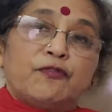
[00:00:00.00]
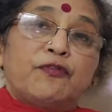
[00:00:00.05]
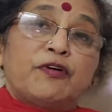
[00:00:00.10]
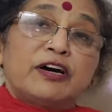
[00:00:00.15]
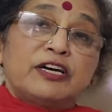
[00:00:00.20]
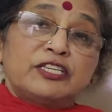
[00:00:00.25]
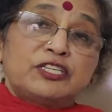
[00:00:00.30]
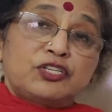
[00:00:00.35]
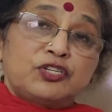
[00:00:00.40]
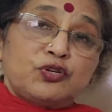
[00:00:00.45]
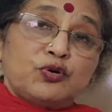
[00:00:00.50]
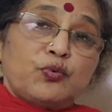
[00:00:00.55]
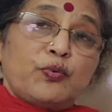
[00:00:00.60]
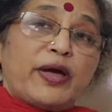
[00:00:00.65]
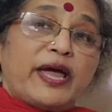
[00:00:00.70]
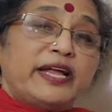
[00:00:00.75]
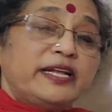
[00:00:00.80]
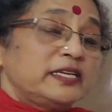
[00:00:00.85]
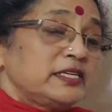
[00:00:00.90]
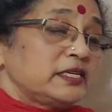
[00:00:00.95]
First you
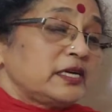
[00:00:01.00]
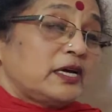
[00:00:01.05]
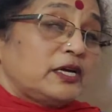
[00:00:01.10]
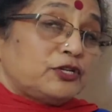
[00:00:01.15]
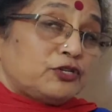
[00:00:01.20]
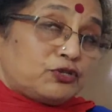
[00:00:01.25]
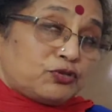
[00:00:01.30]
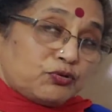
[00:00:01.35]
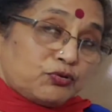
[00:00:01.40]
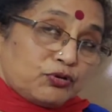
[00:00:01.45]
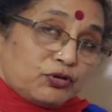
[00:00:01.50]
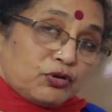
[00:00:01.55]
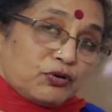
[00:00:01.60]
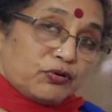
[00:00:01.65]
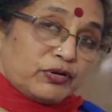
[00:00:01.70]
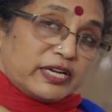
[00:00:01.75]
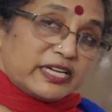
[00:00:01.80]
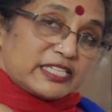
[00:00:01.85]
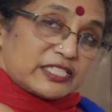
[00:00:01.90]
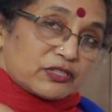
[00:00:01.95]
went 2
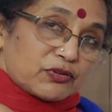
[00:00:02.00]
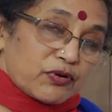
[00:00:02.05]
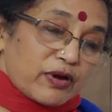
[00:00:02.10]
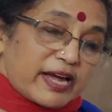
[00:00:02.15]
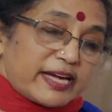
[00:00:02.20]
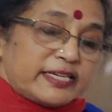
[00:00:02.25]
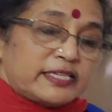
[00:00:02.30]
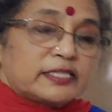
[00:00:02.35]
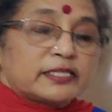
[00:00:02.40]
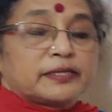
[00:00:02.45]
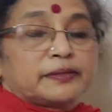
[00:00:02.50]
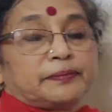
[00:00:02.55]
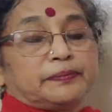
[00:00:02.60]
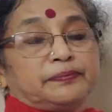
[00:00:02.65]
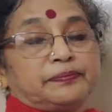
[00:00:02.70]
units right.